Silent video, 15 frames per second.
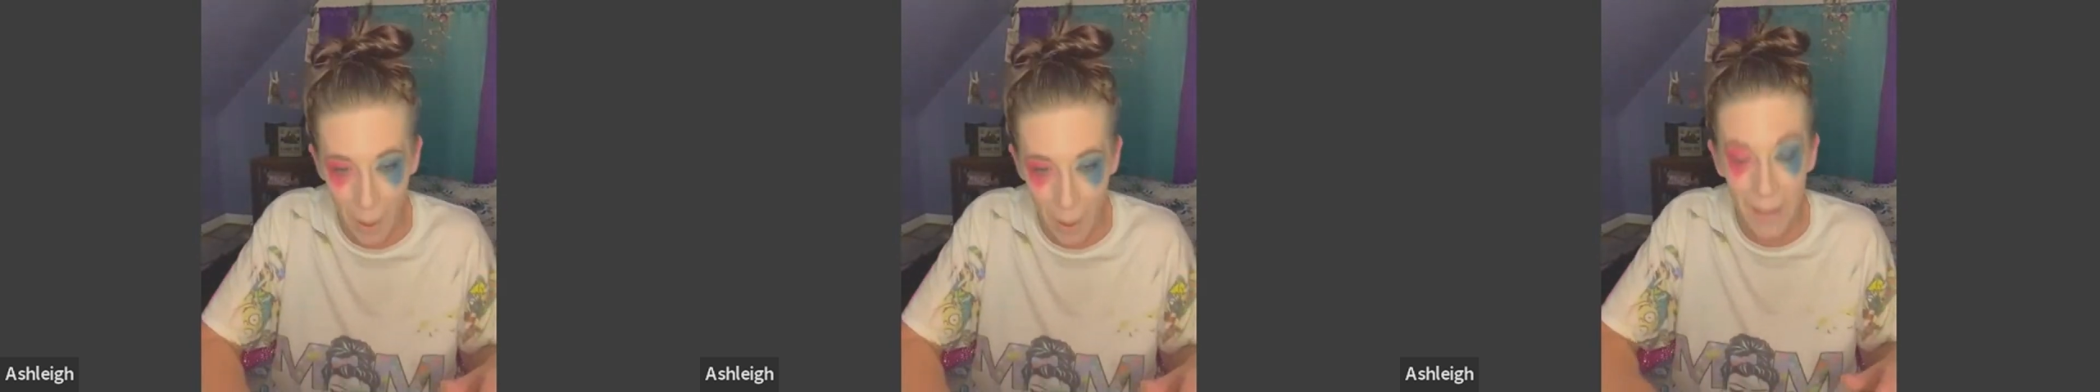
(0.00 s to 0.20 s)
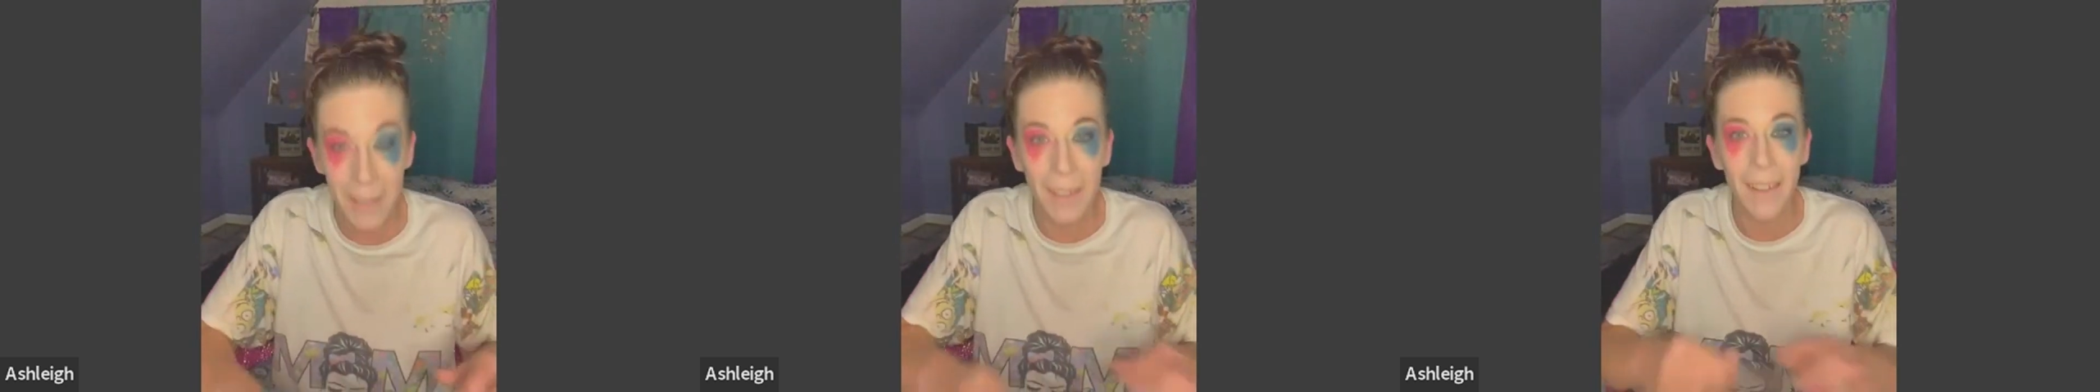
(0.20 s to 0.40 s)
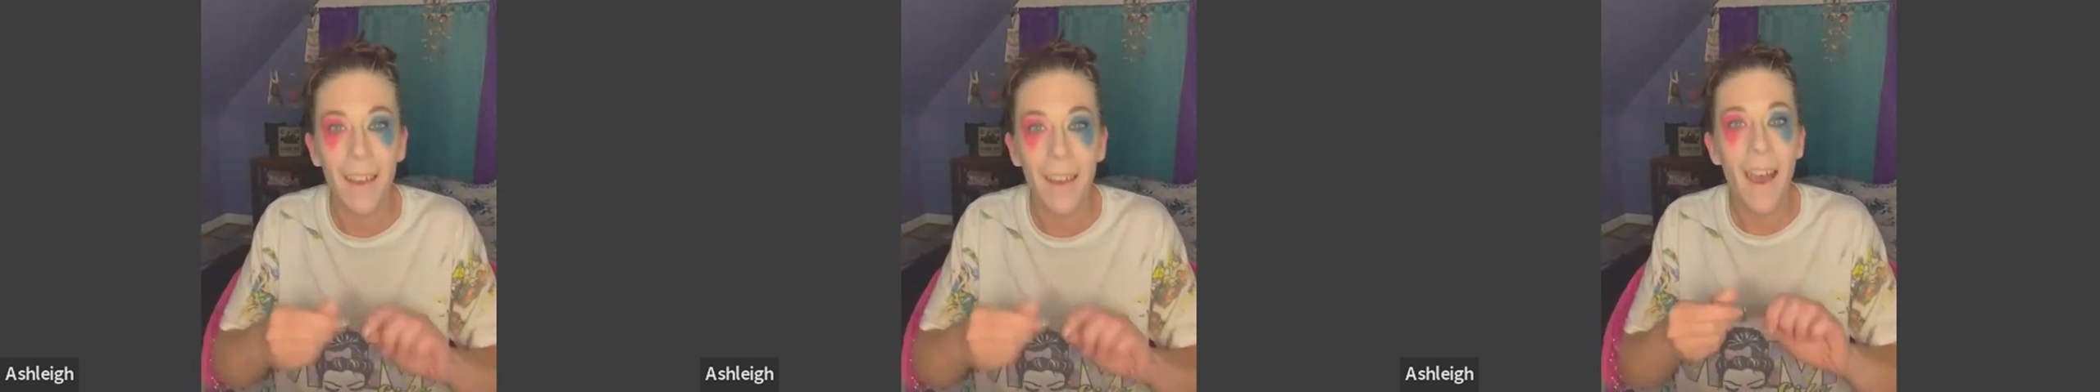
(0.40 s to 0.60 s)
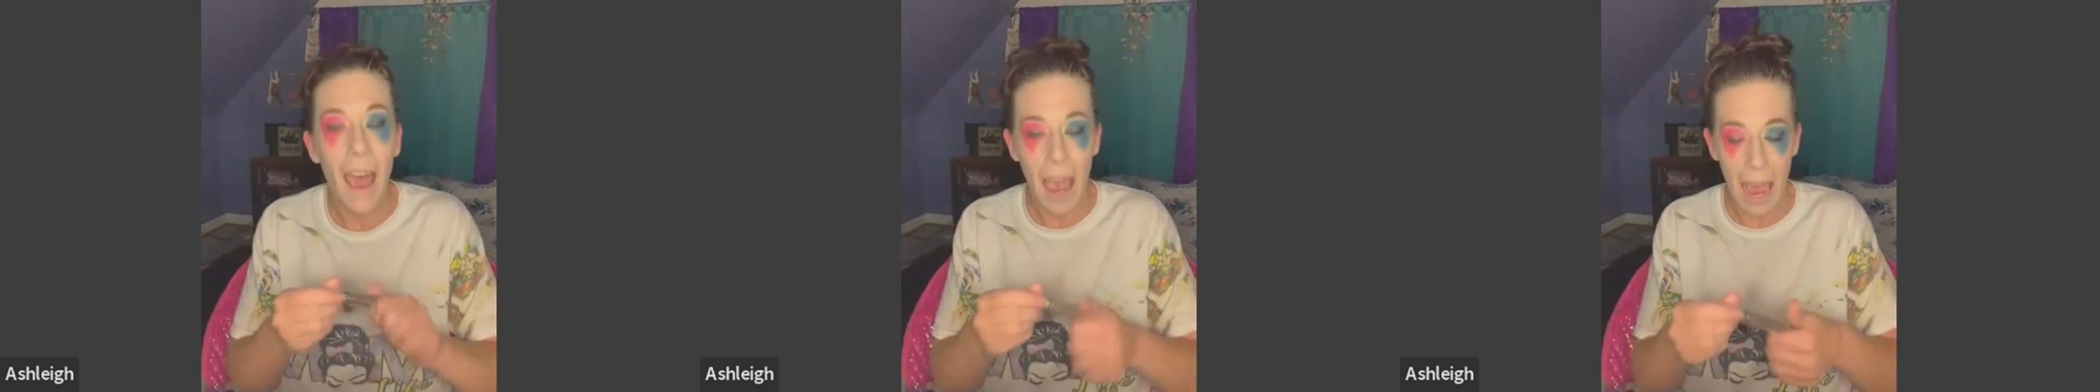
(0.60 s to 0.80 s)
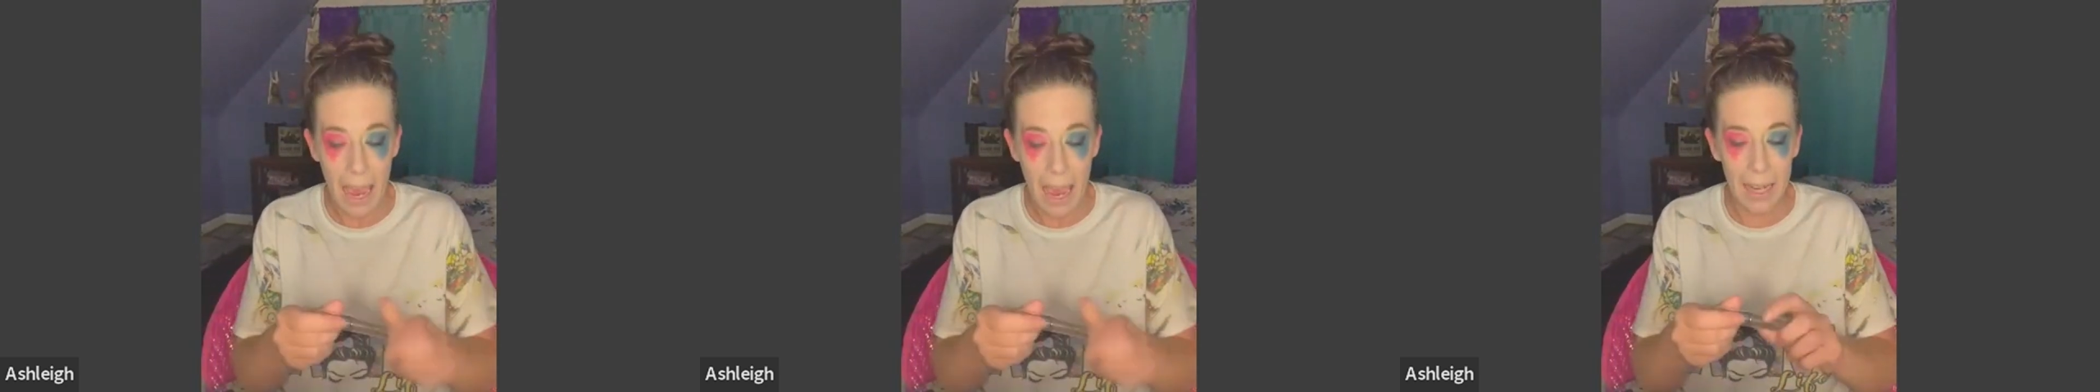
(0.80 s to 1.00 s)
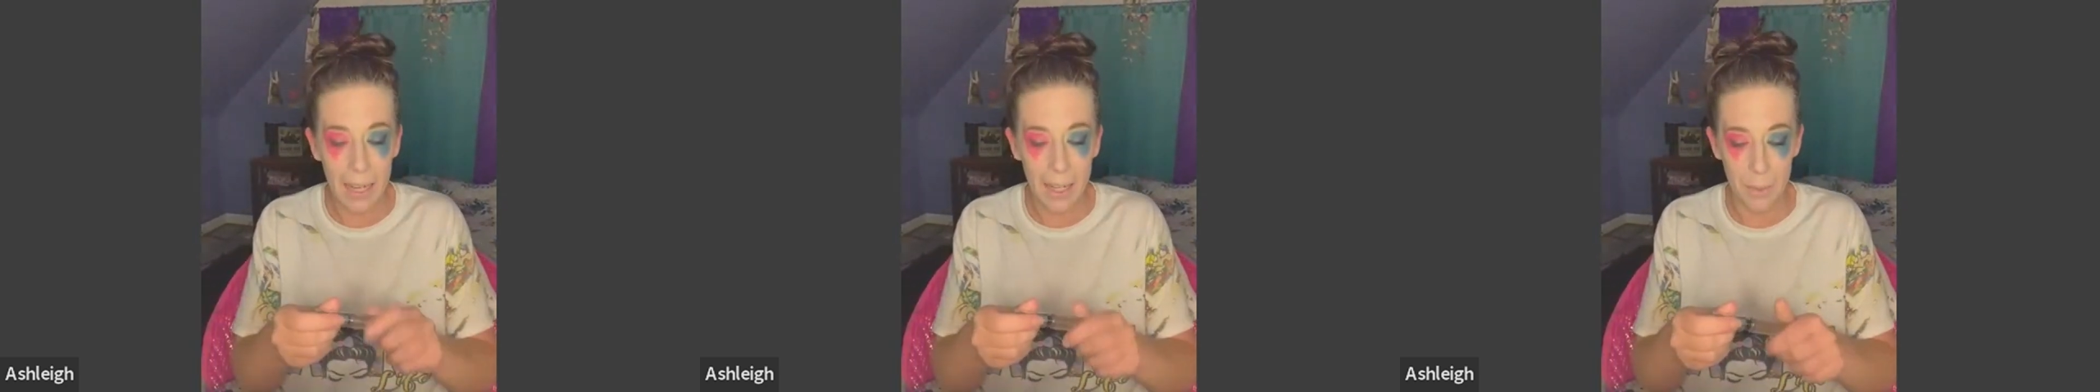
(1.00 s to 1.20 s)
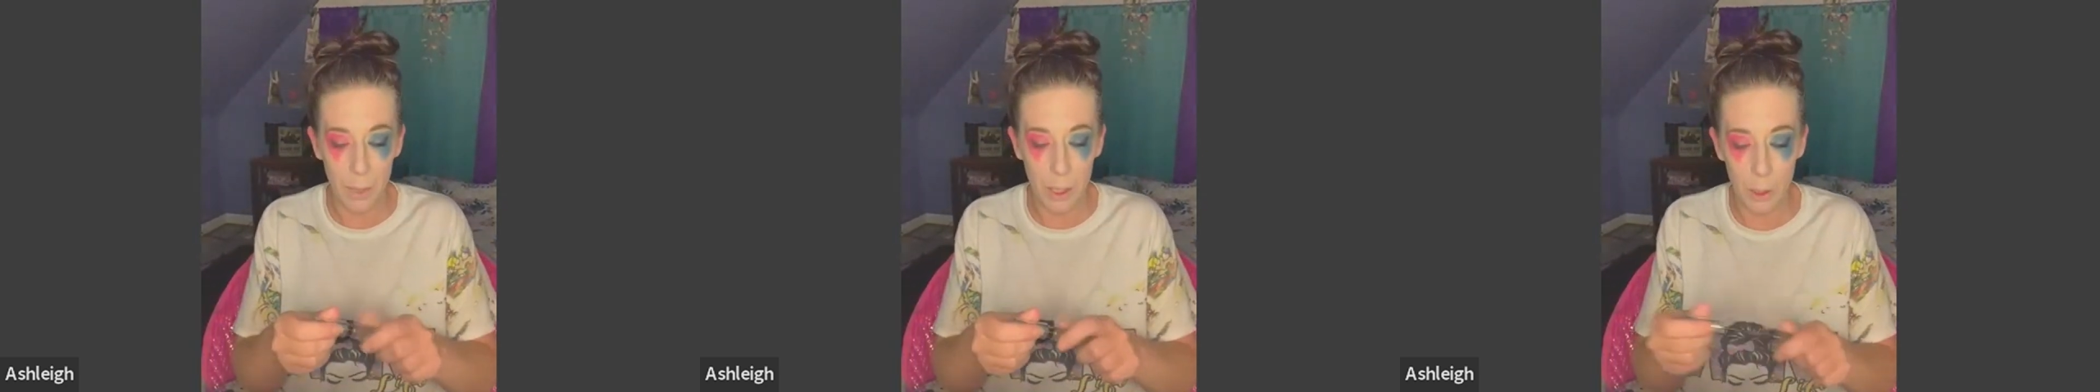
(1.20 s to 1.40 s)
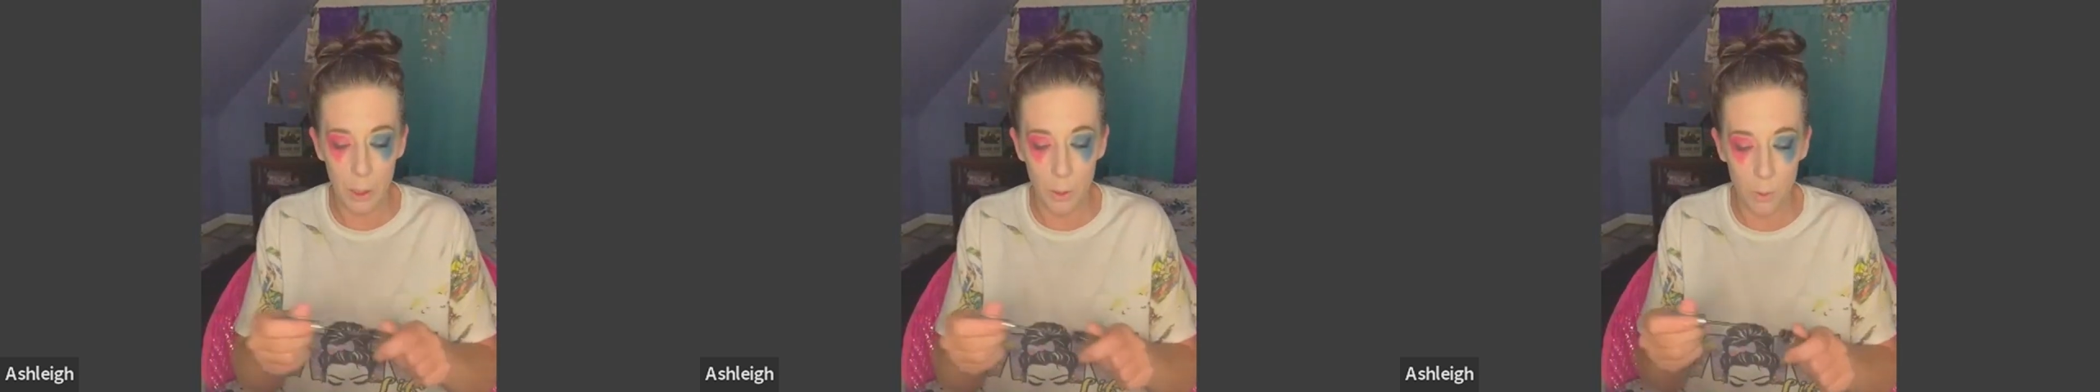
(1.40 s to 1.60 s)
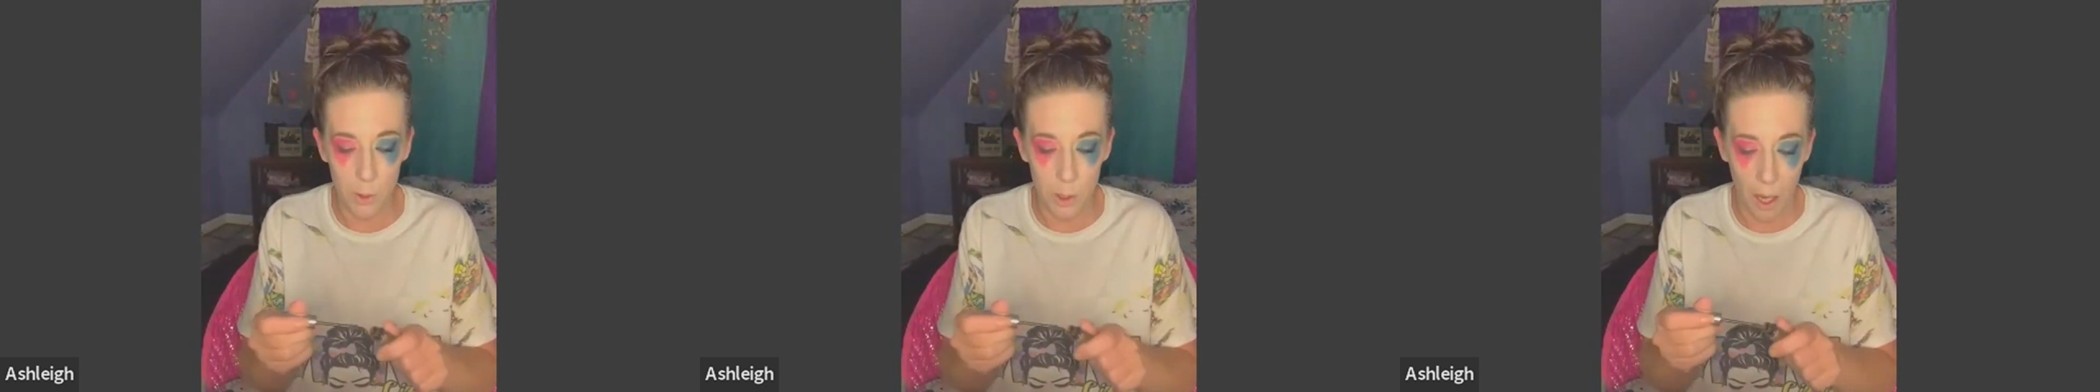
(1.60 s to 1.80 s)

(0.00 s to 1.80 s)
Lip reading: But I am huge